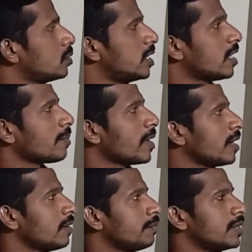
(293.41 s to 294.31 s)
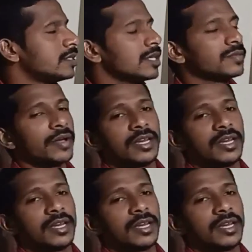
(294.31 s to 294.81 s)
to determine business